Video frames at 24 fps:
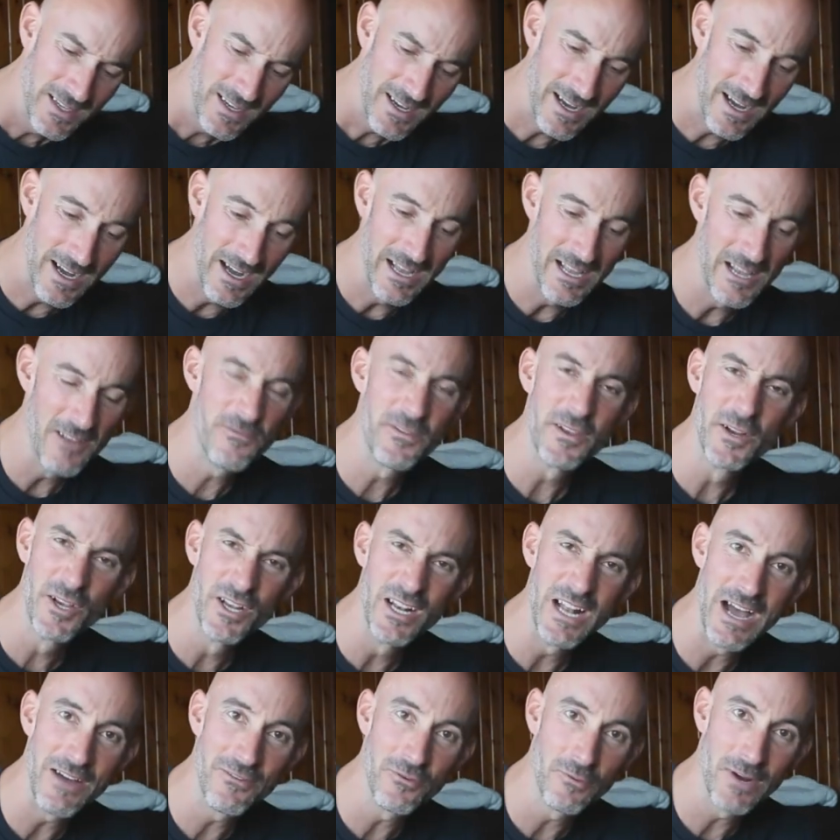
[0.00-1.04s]
Uh, if they're
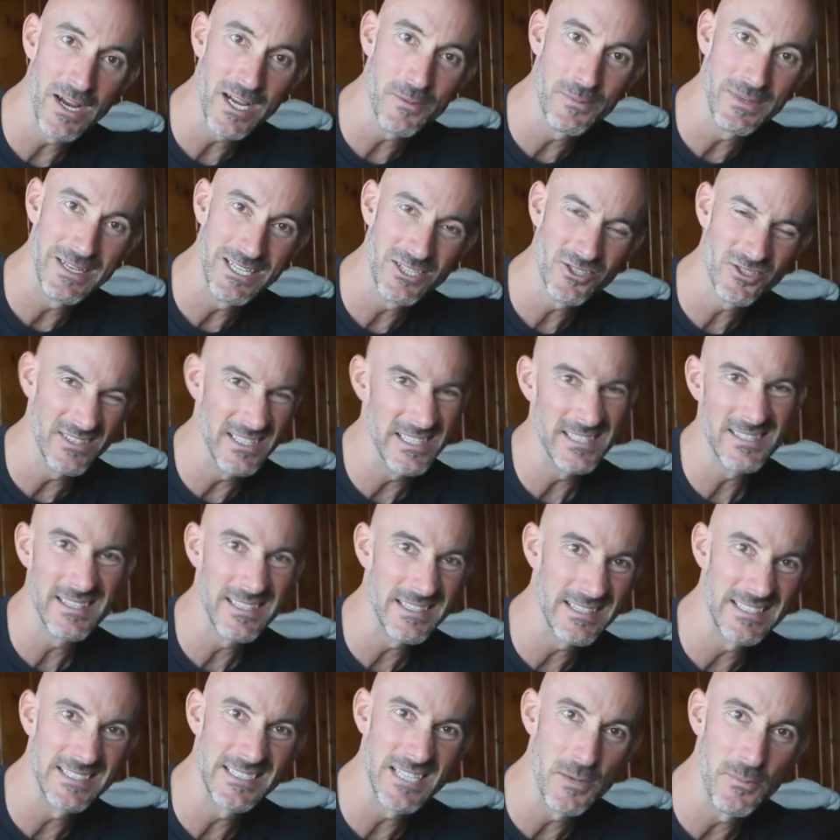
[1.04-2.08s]
gonna have a recommendation, they
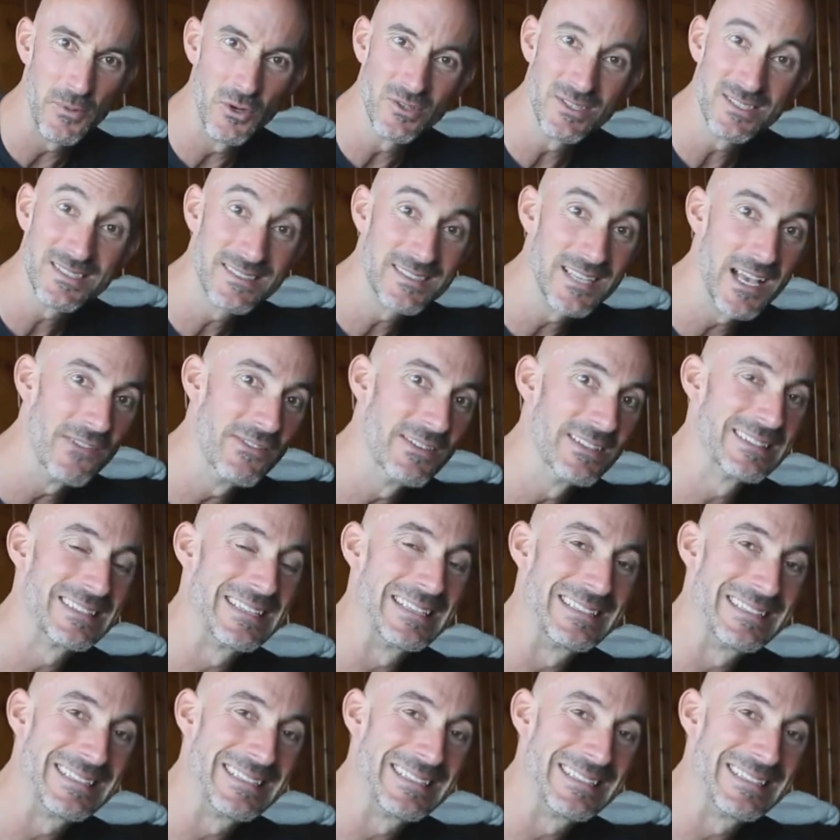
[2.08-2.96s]
think they said about seven to